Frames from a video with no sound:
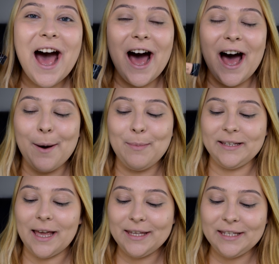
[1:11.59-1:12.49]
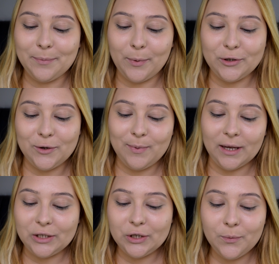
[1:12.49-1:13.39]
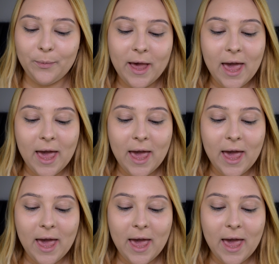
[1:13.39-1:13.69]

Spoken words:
But yeah, this is supposed to be a dupe.